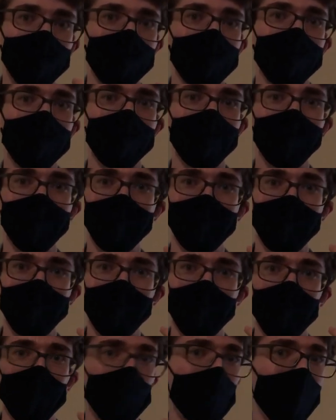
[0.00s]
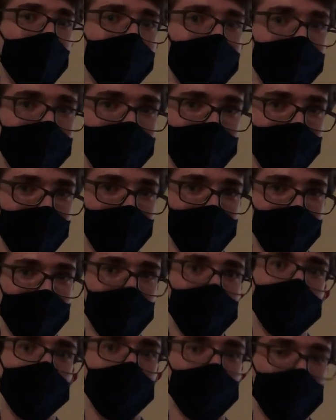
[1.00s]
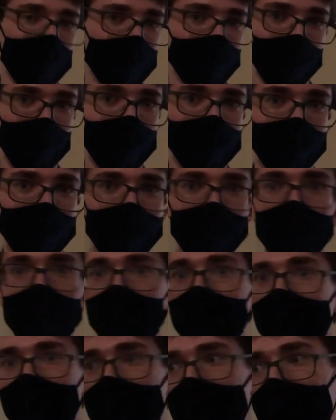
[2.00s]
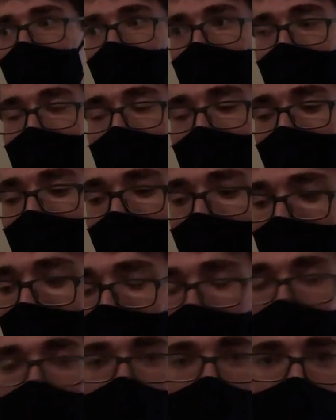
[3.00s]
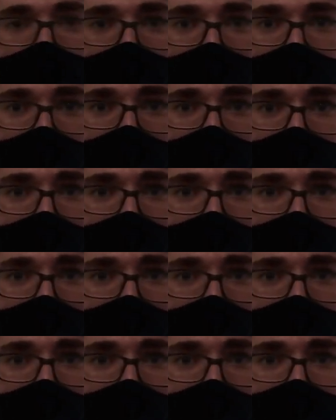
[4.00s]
just waste a subscription on someone that's